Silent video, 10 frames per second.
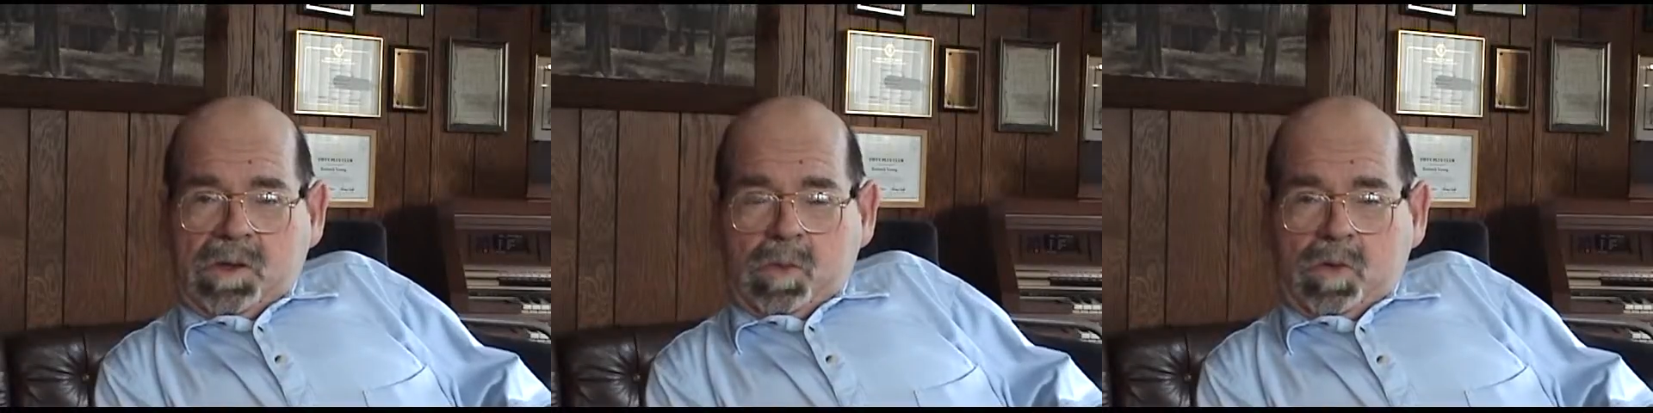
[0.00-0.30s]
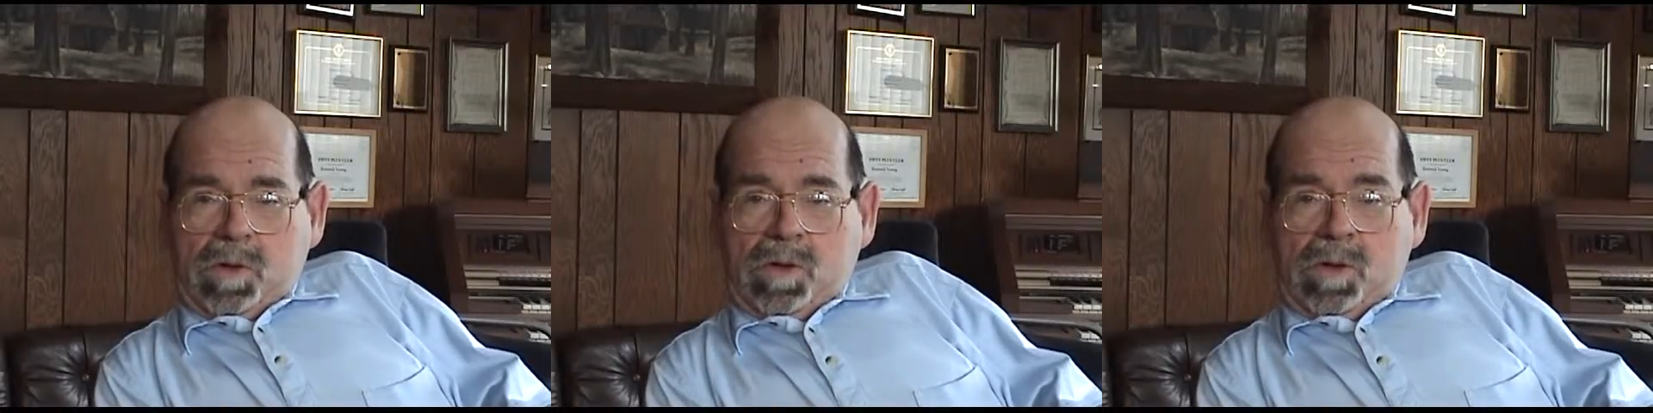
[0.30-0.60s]

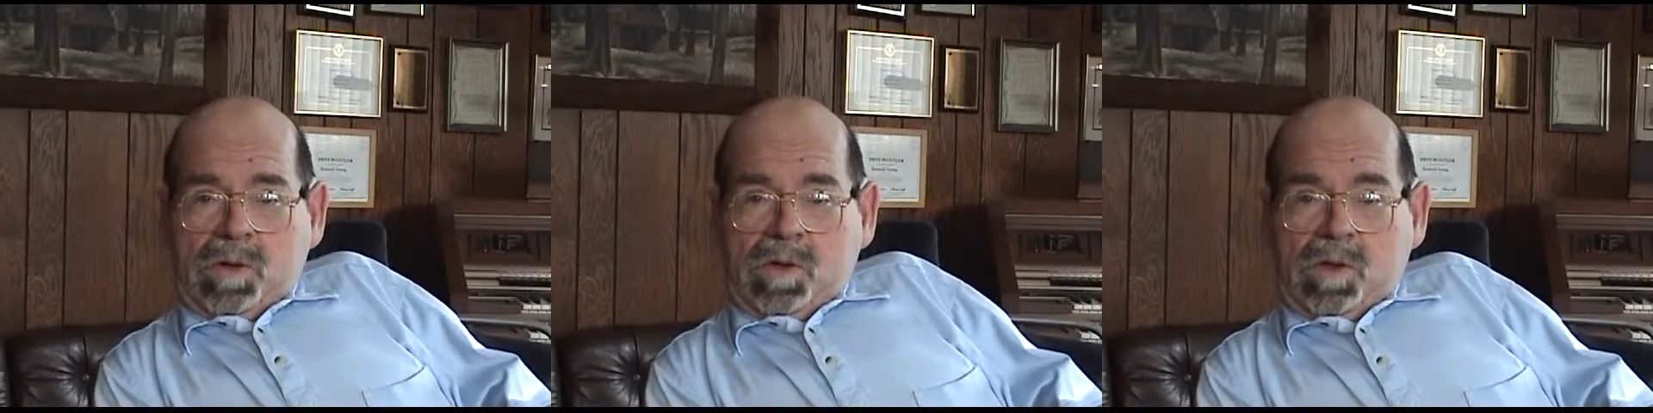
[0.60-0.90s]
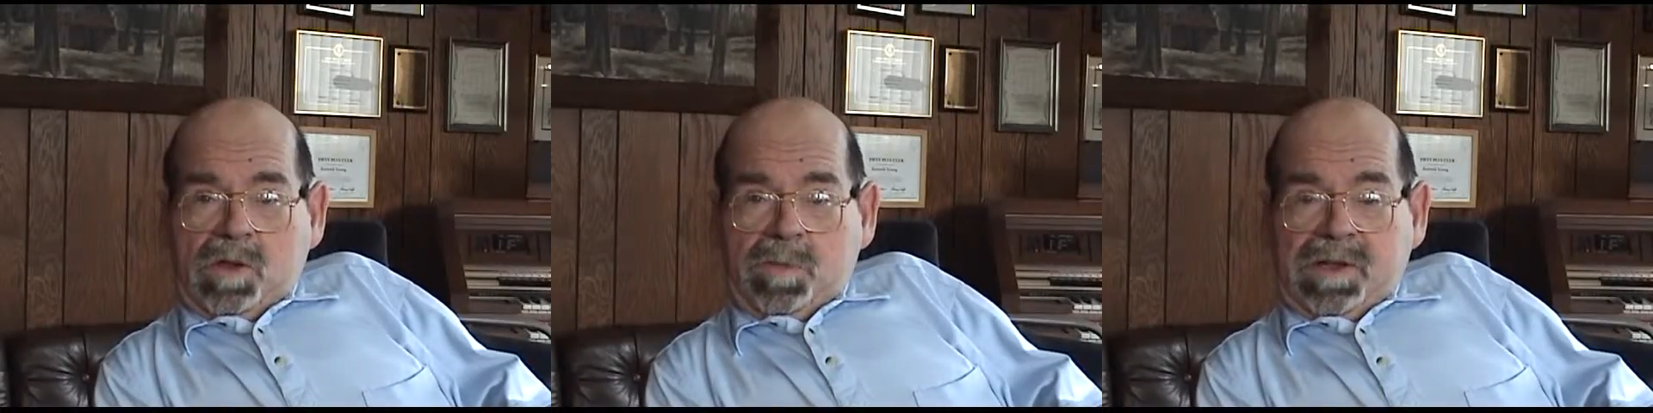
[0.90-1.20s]
We're all
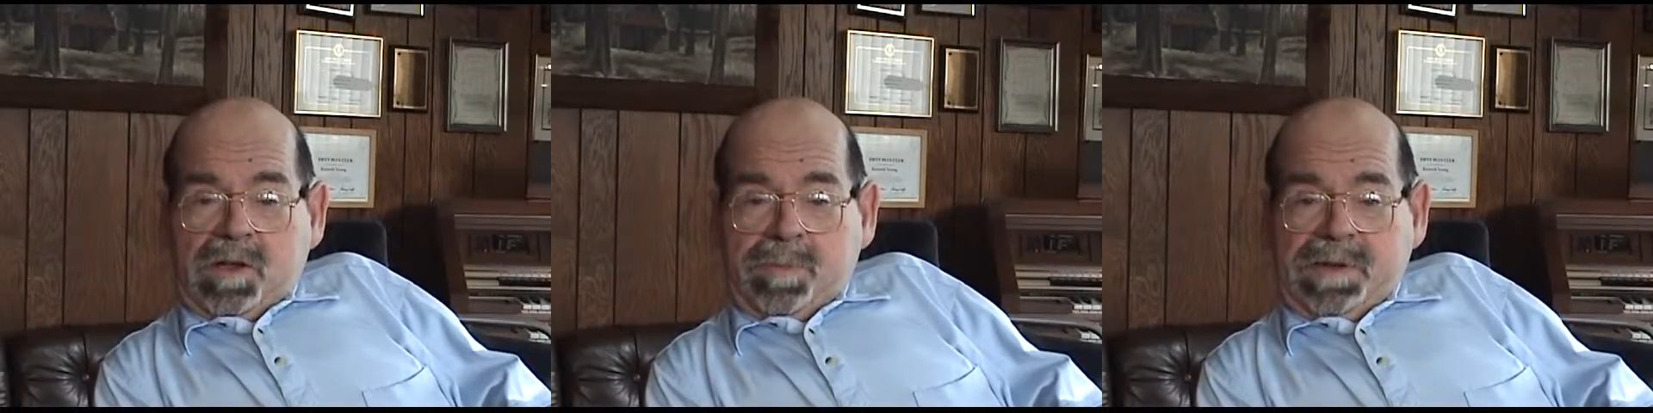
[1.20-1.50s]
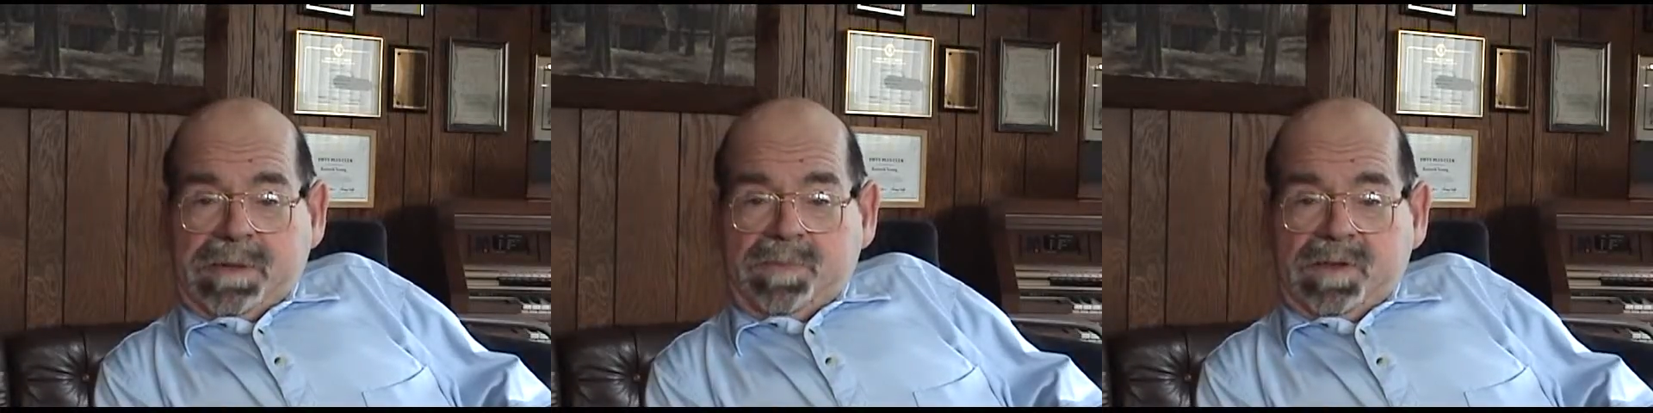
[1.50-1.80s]
called by our
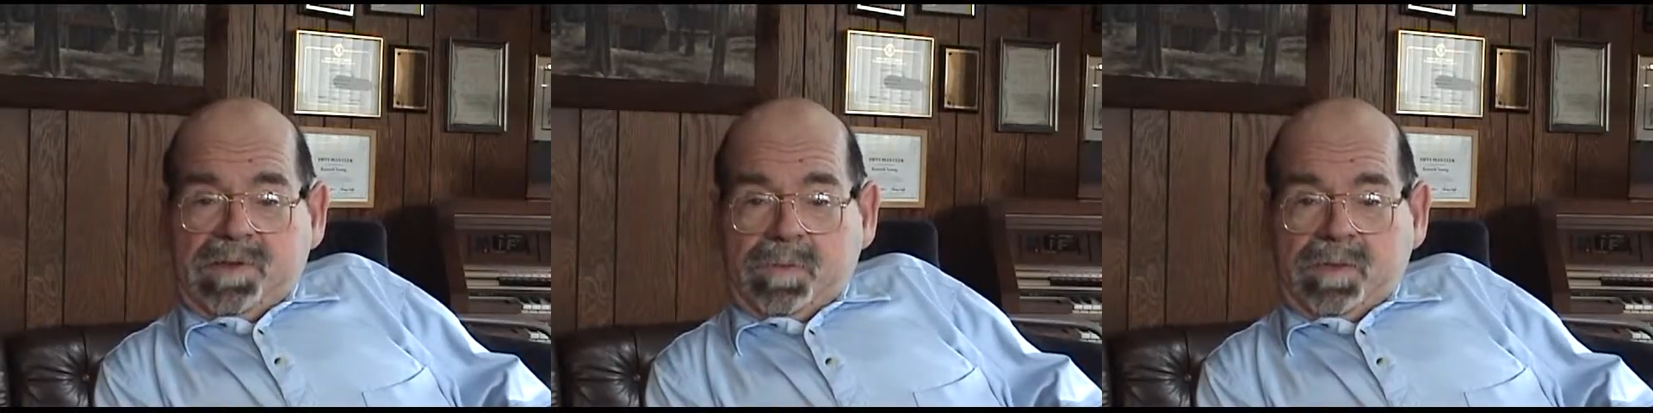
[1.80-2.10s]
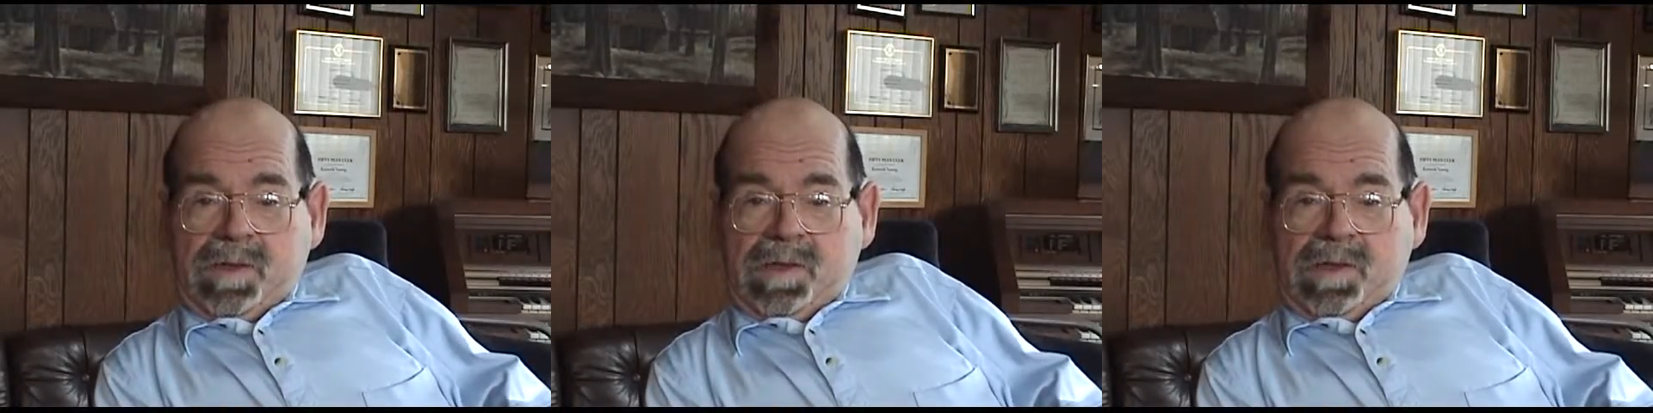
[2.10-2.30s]
baptism,